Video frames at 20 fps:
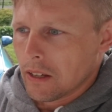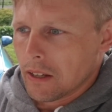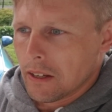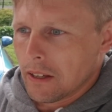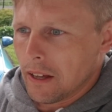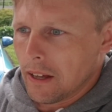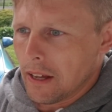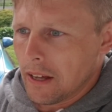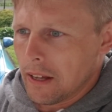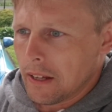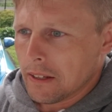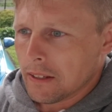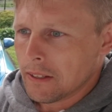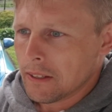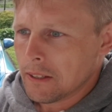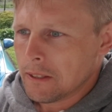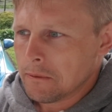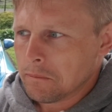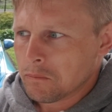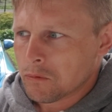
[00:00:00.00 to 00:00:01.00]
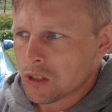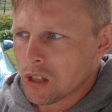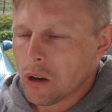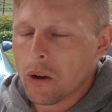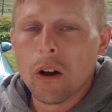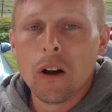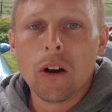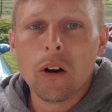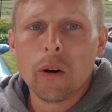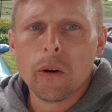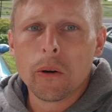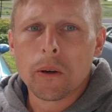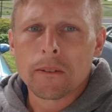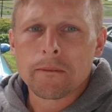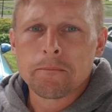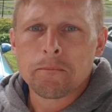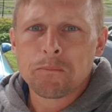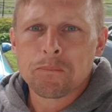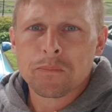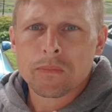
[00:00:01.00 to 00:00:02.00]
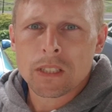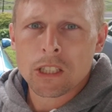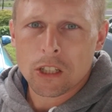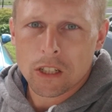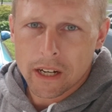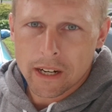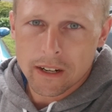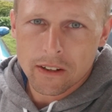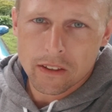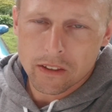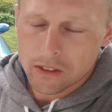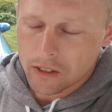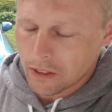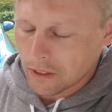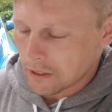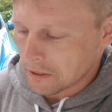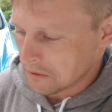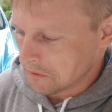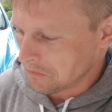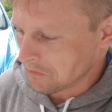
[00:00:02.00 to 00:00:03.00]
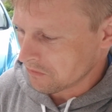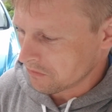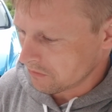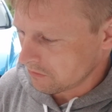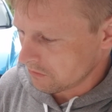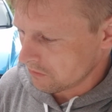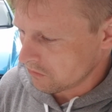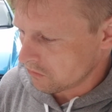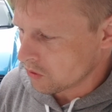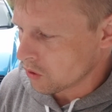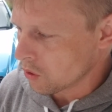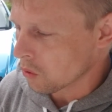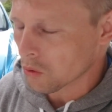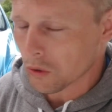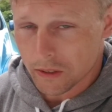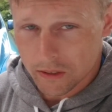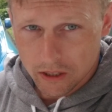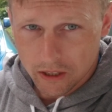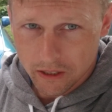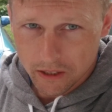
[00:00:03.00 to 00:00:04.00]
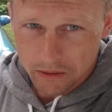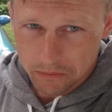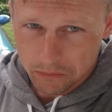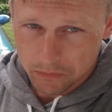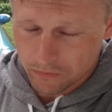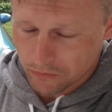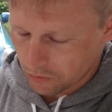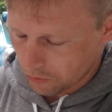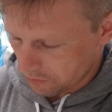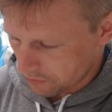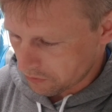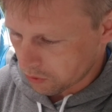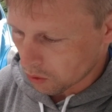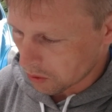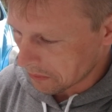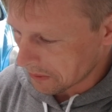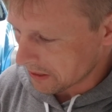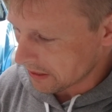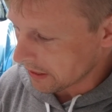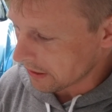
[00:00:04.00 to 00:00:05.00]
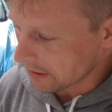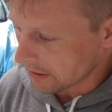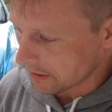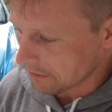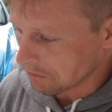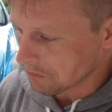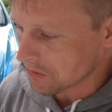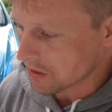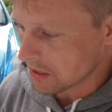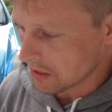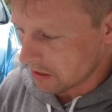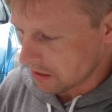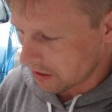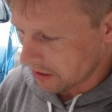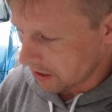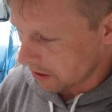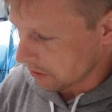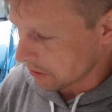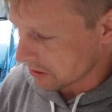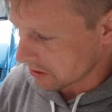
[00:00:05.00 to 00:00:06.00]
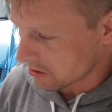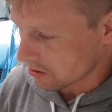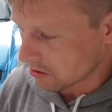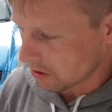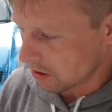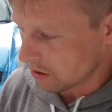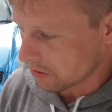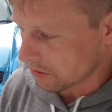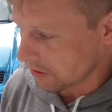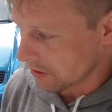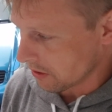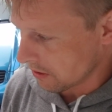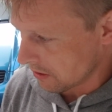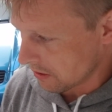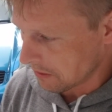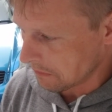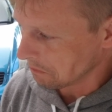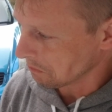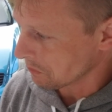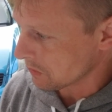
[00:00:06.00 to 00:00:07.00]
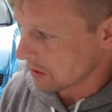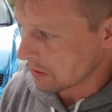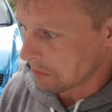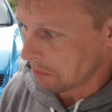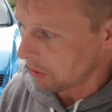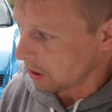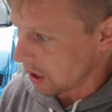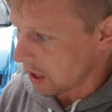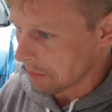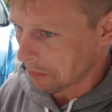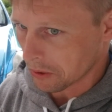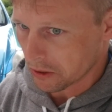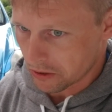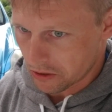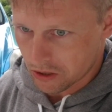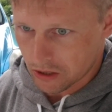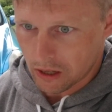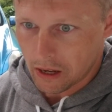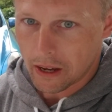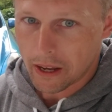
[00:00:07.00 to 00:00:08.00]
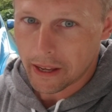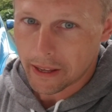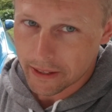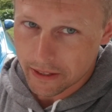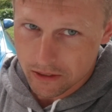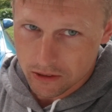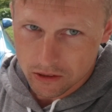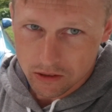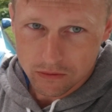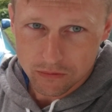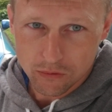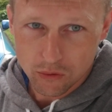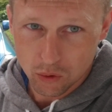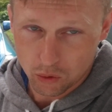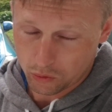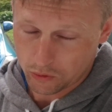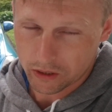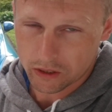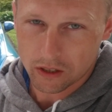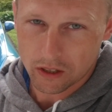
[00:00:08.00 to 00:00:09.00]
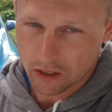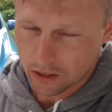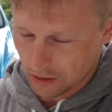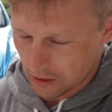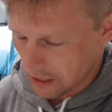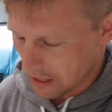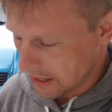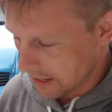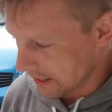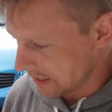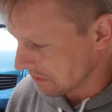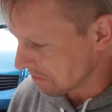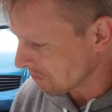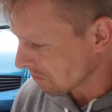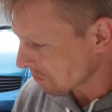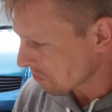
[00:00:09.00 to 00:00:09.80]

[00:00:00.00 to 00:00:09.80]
Soho took care of the fuel return for me. They, installed the proper size fuel return line.